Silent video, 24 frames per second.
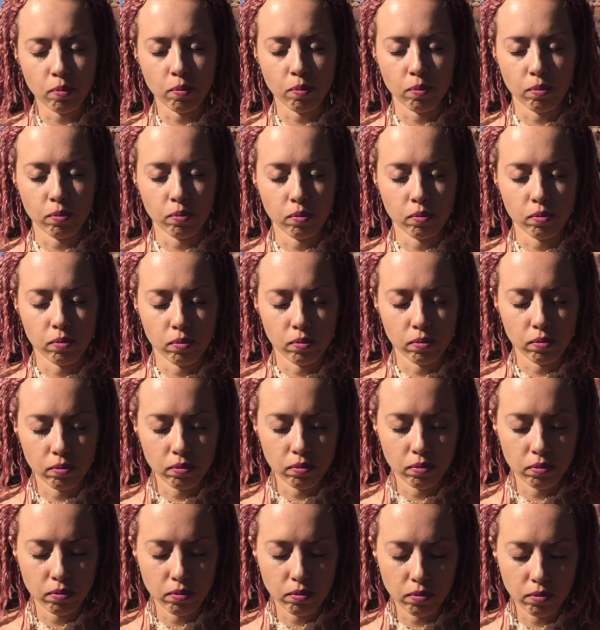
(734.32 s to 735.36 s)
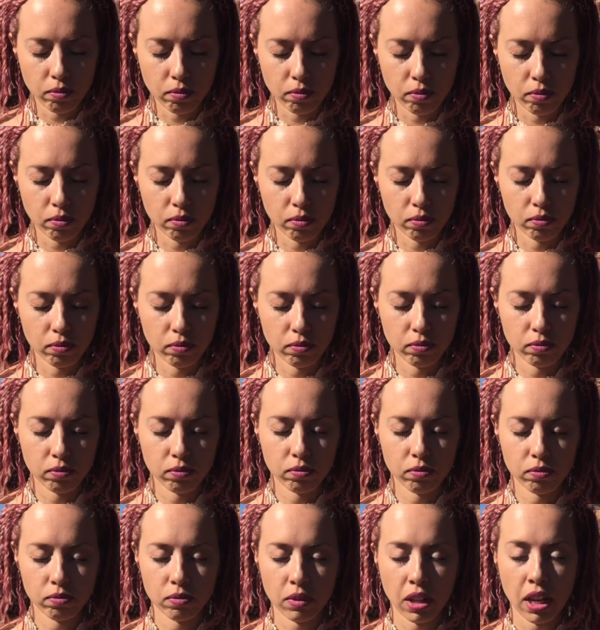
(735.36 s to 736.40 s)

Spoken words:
Nobody speaks.